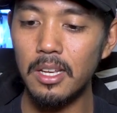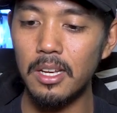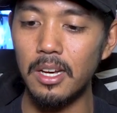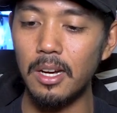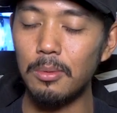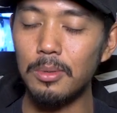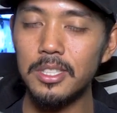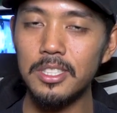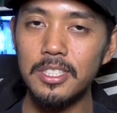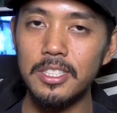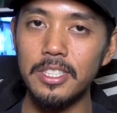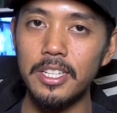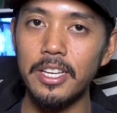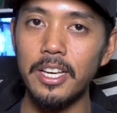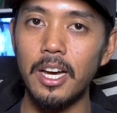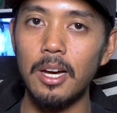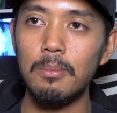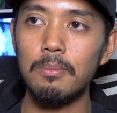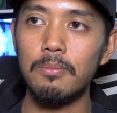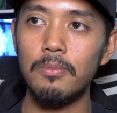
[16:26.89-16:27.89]
I wouldn't say
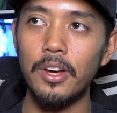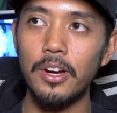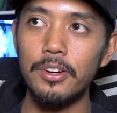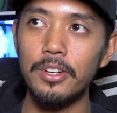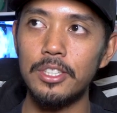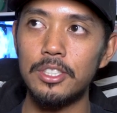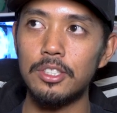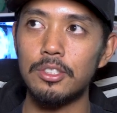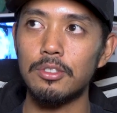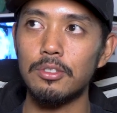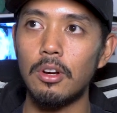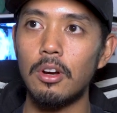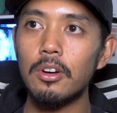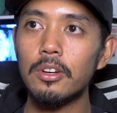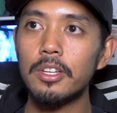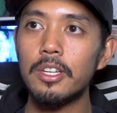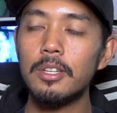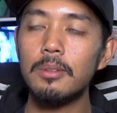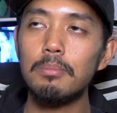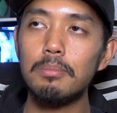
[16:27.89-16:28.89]
I'm very
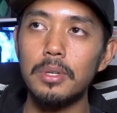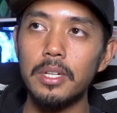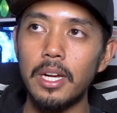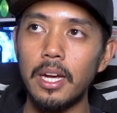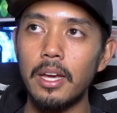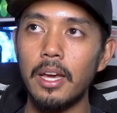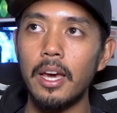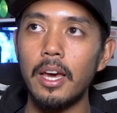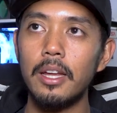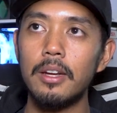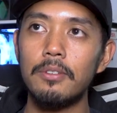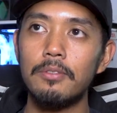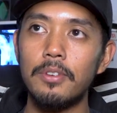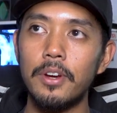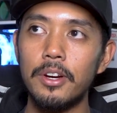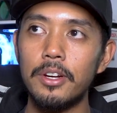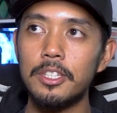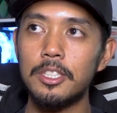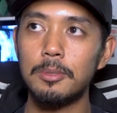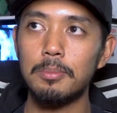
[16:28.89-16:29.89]
strong in, but I had a
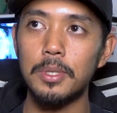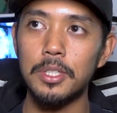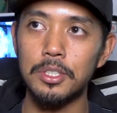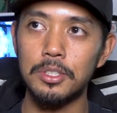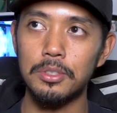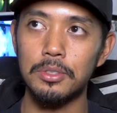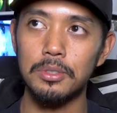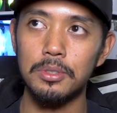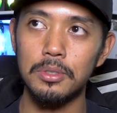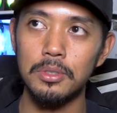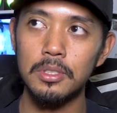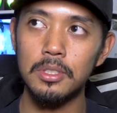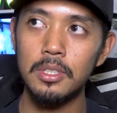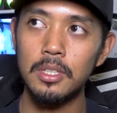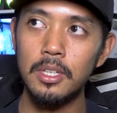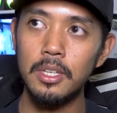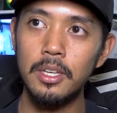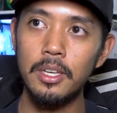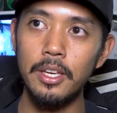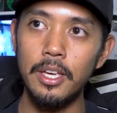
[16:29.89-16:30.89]
very special
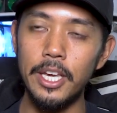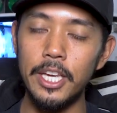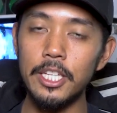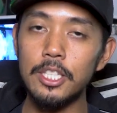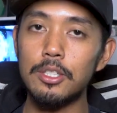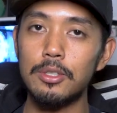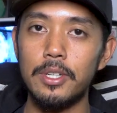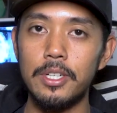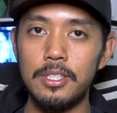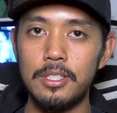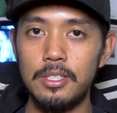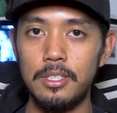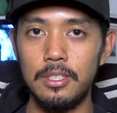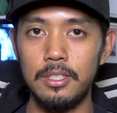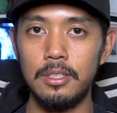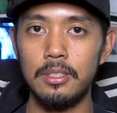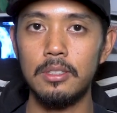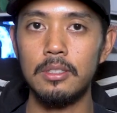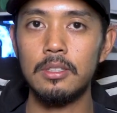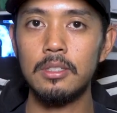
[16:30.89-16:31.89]
interest
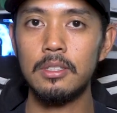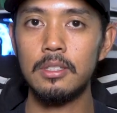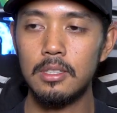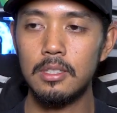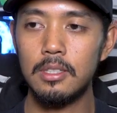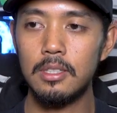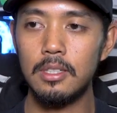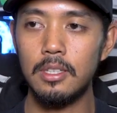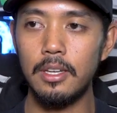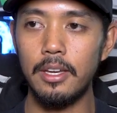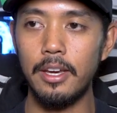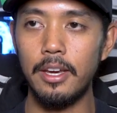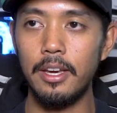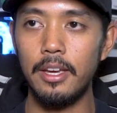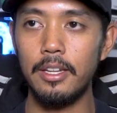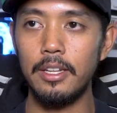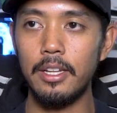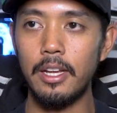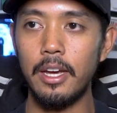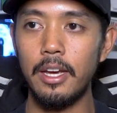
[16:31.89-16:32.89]
in.
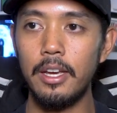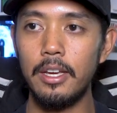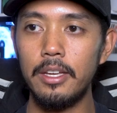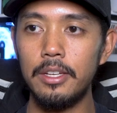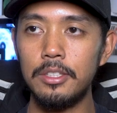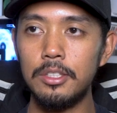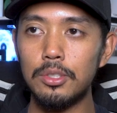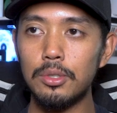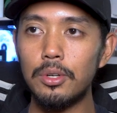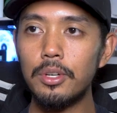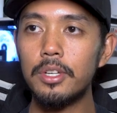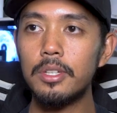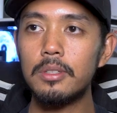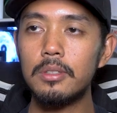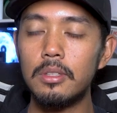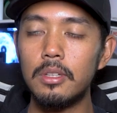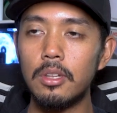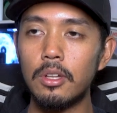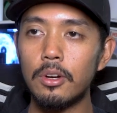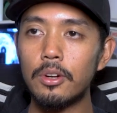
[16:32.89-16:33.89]
And I
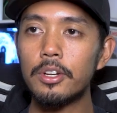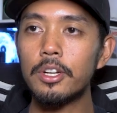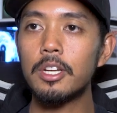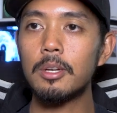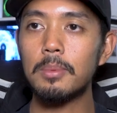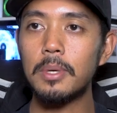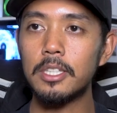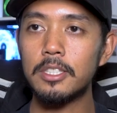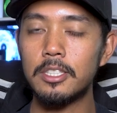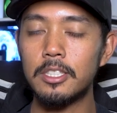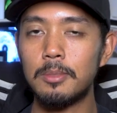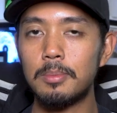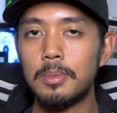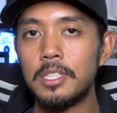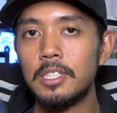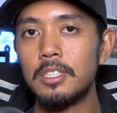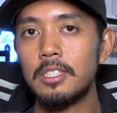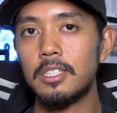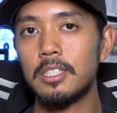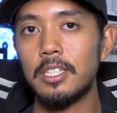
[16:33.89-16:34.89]
enjoyed learning about
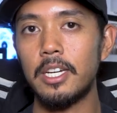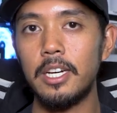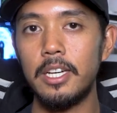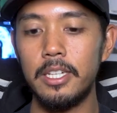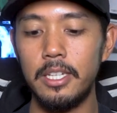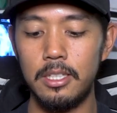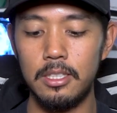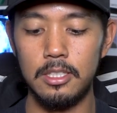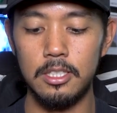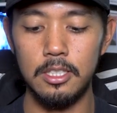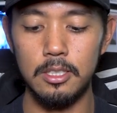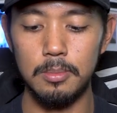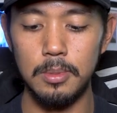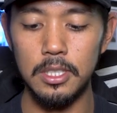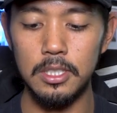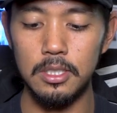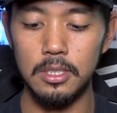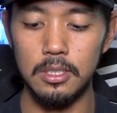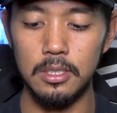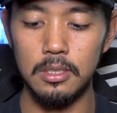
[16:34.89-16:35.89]
suspension design and
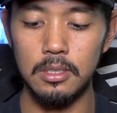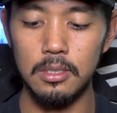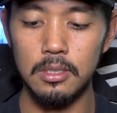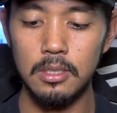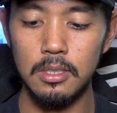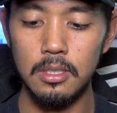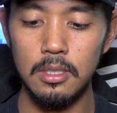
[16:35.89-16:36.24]
suspension,